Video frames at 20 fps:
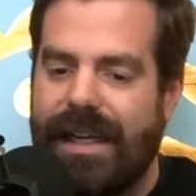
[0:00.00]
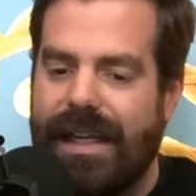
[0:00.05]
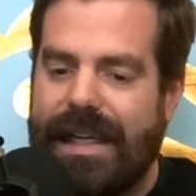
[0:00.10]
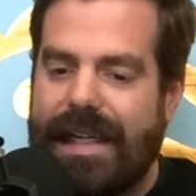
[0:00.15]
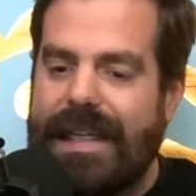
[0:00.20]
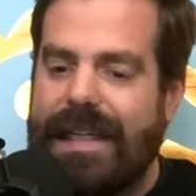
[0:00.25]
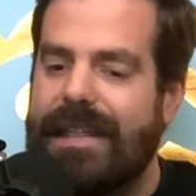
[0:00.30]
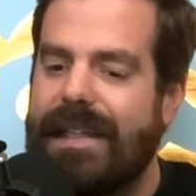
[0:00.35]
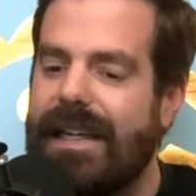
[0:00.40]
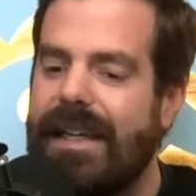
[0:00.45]

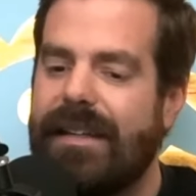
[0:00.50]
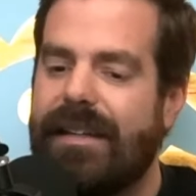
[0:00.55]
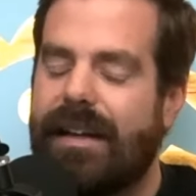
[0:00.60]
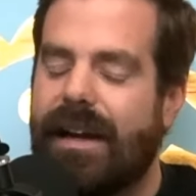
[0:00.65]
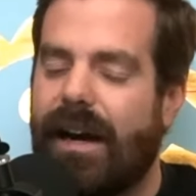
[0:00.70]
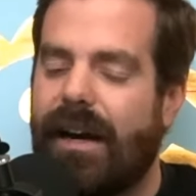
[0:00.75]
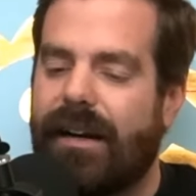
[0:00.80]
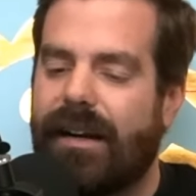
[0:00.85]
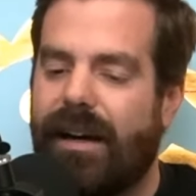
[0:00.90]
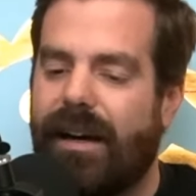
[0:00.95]

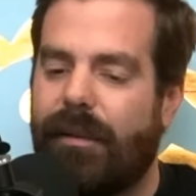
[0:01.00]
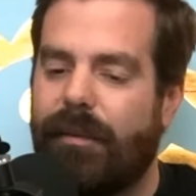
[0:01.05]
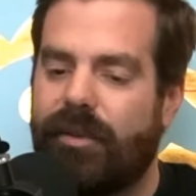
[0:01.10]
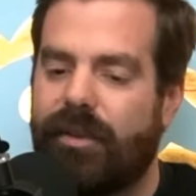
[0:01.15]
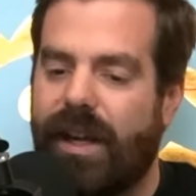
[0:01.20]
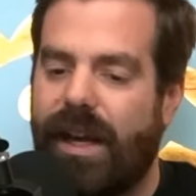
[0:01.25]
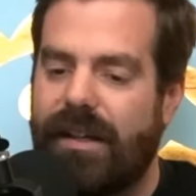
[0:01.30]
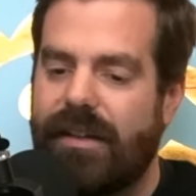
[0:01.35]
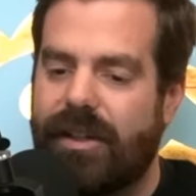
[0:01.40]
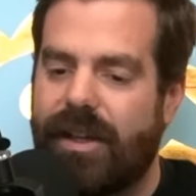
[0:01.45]

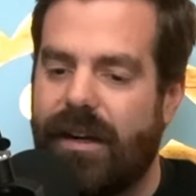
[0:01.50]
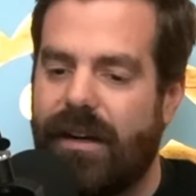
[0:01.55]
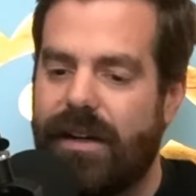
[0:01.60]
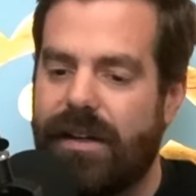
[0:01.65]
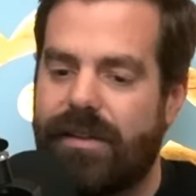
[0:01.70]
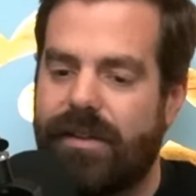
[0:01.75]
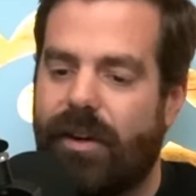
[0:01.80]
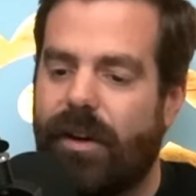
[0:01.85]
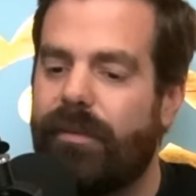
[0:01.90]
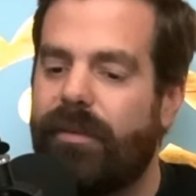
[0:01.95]

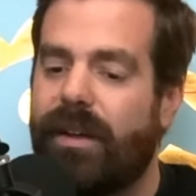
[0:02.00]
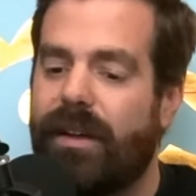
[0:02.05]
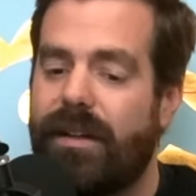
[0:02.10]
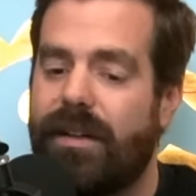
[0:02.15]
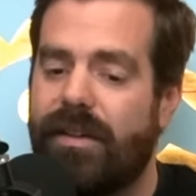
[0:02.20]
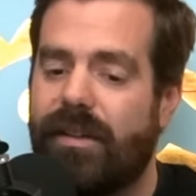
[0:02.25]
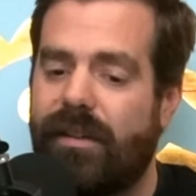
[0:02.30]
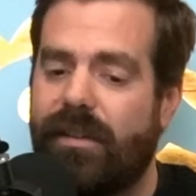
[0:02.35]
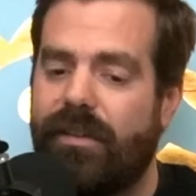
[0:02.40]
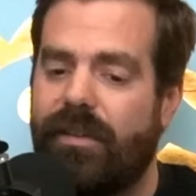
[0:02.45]
Indeed.com/Scaries. Terms and
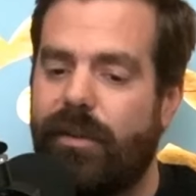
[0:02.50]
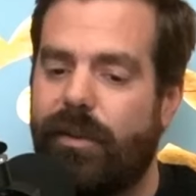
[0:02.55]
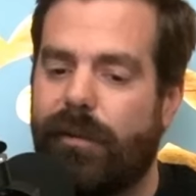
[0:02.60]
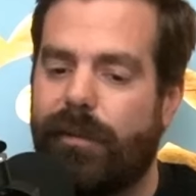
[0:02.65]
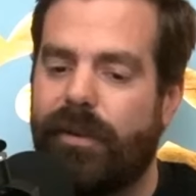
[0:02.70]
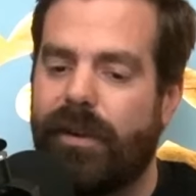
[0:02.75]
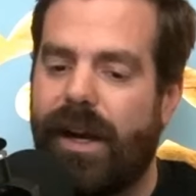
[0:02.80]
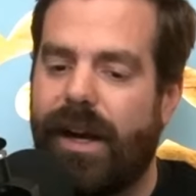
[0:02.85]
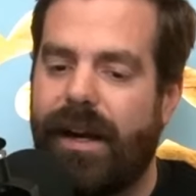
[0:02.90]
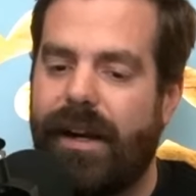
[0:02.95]
conditions do
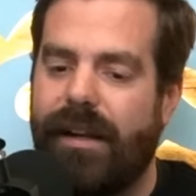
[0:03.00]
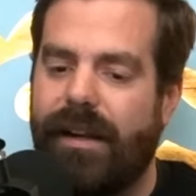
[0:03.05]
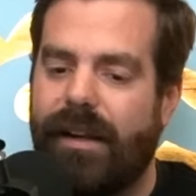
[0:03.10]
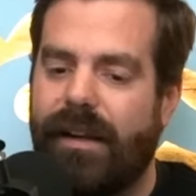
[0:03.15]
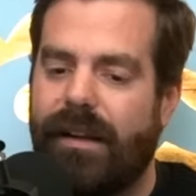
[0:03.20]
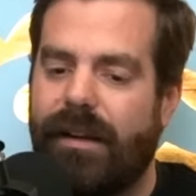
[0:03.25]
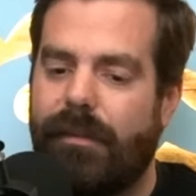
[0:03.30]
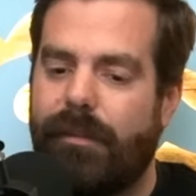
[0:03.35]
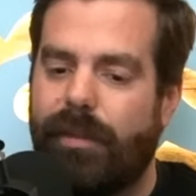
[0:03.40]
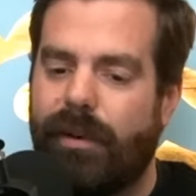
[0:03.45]
apply,
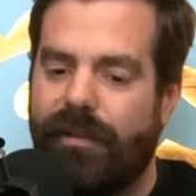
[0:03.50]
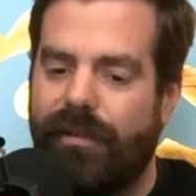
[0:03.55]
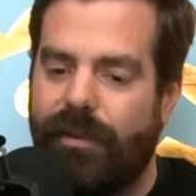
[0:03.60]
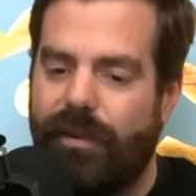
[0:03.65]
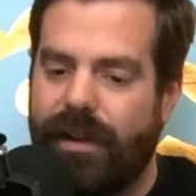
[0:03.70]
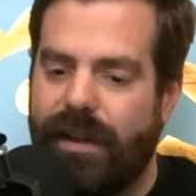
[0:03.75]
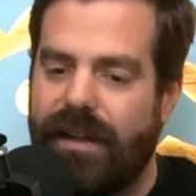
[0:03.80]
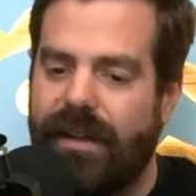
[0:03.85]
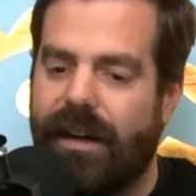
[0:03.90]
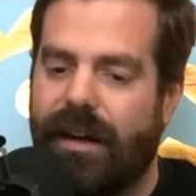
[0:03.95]
but if you
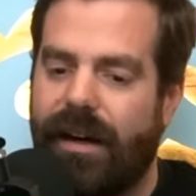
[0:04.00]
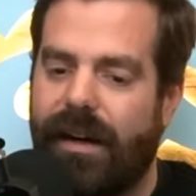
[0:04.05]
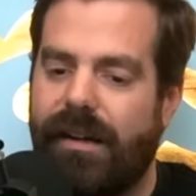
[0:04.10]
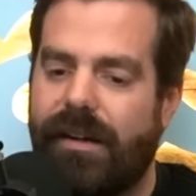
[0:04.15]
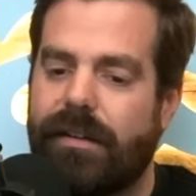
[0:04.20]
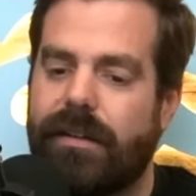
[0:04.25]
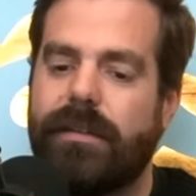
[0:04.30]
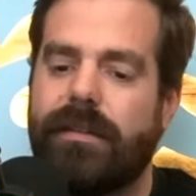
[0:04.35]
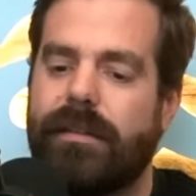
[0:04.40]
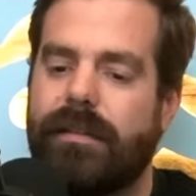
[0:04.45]
need to
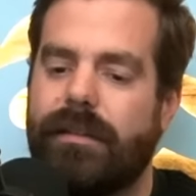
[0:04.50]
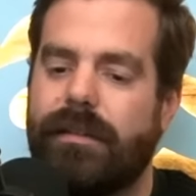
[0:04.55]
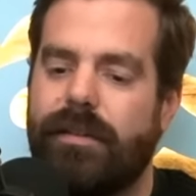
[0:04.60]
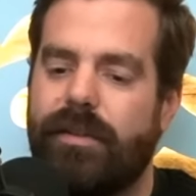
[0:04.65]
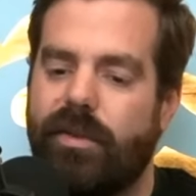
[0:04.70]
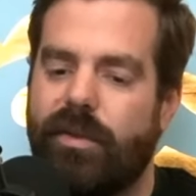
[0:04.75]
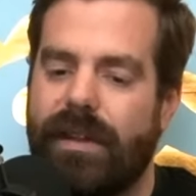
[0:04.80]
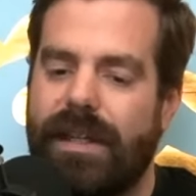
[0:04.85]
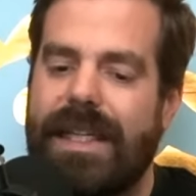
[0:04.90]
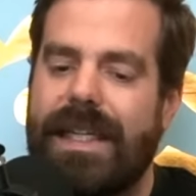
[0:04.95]
hire,
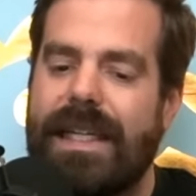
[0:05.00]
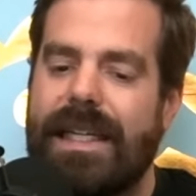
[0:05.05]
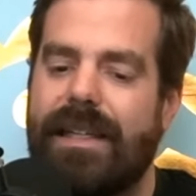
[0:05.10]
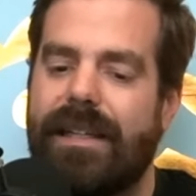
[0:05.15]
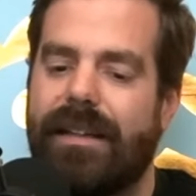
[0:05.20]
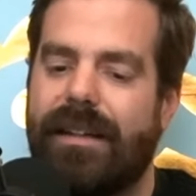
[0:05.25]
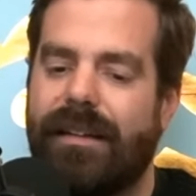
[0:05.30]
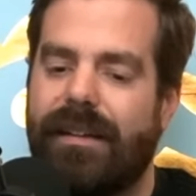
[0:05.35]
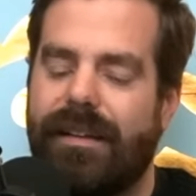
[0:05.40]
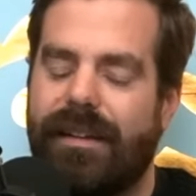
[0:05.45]
you
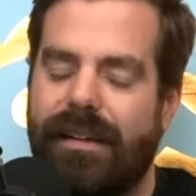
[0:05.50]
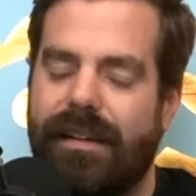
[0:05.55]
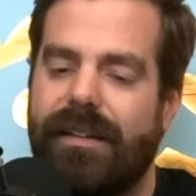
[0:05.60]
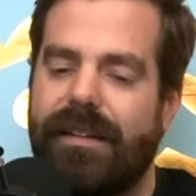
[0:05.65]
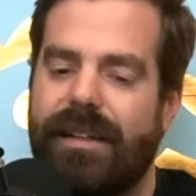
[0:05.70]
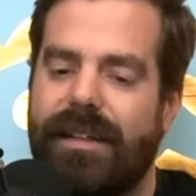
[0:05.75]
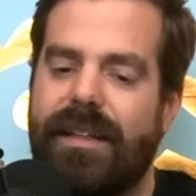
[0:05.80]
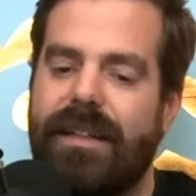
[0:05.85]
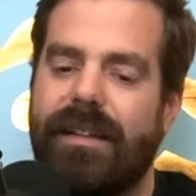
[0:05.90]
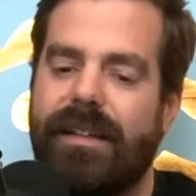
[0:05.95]
need
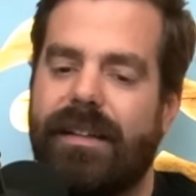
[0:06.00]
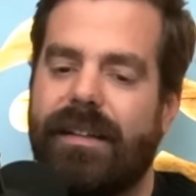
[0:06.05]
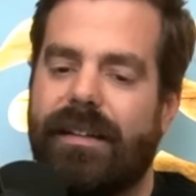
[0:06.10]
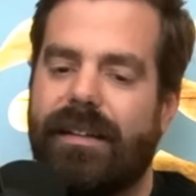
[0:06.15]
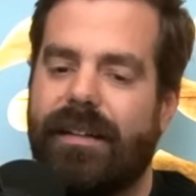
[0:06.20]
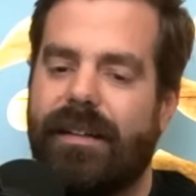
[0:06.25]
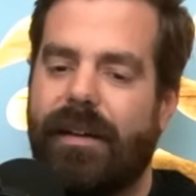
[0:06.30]
Indeed.